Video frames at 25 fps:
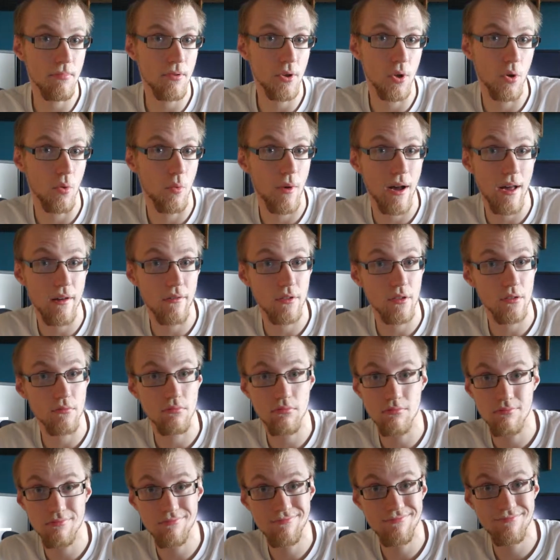doing whatever,
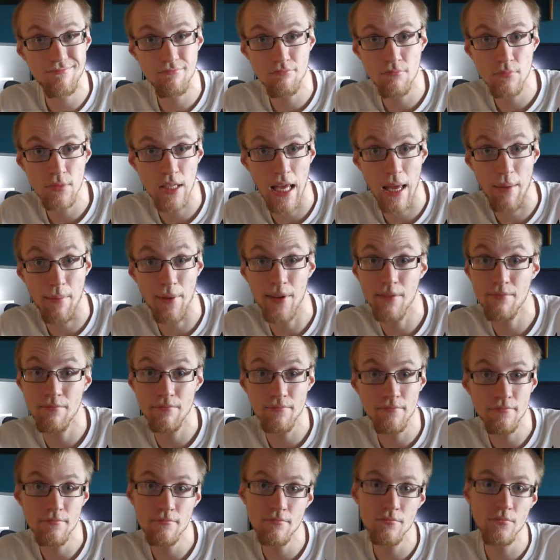gaming,
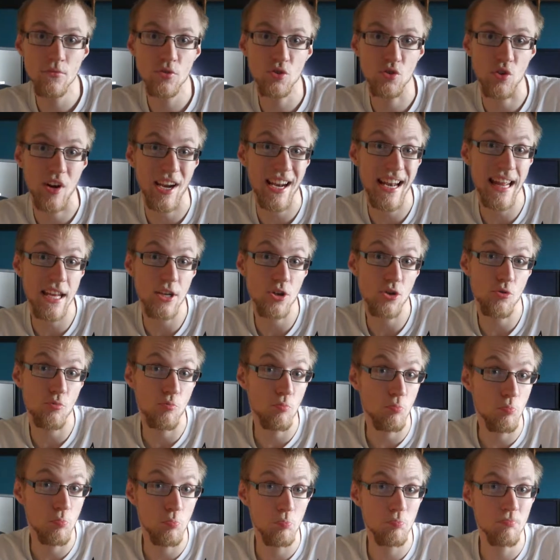Dragon Age,
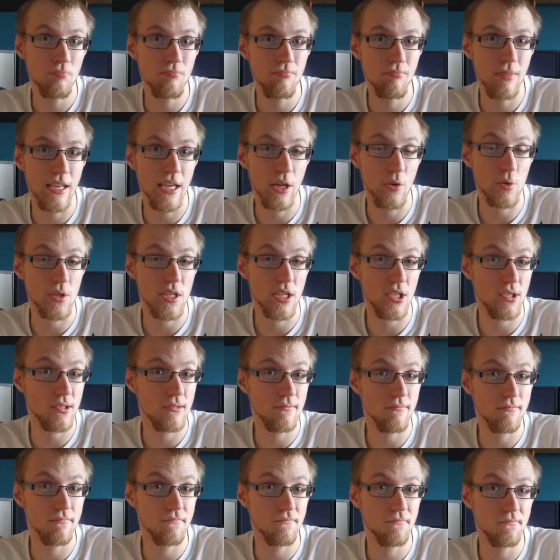
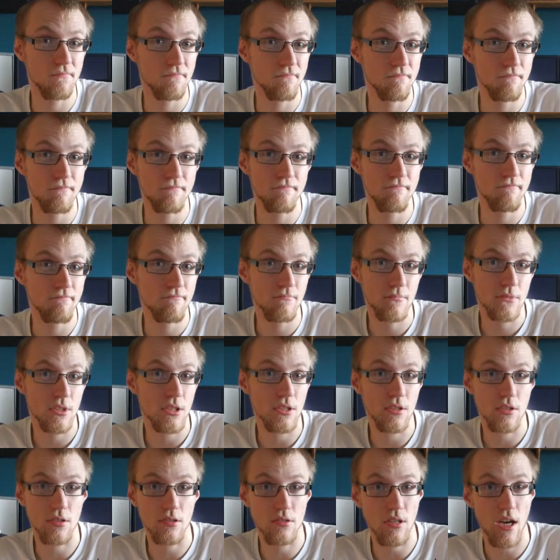Inquisition,
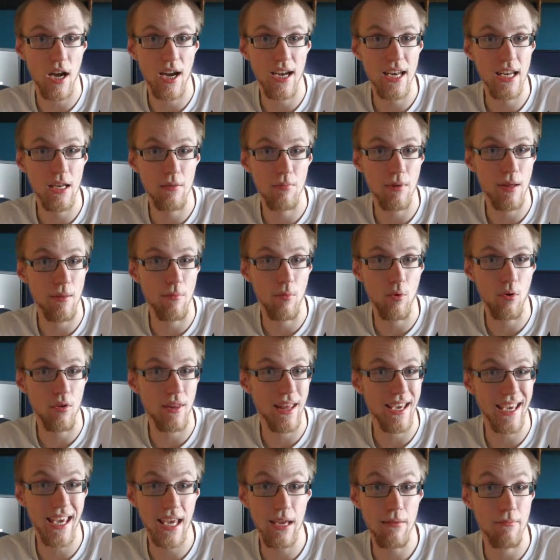because I need to play more of
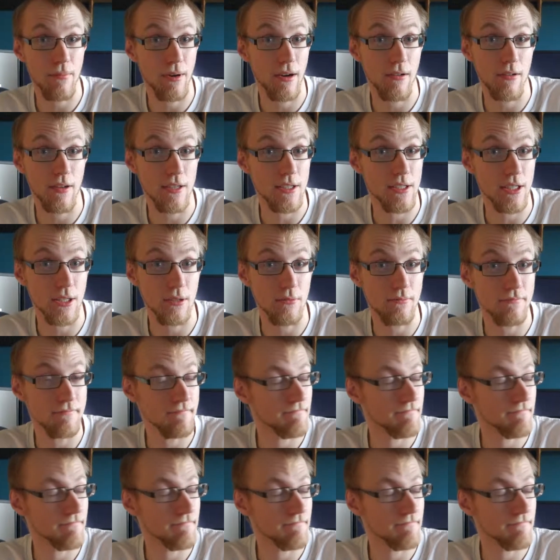that game apparently still.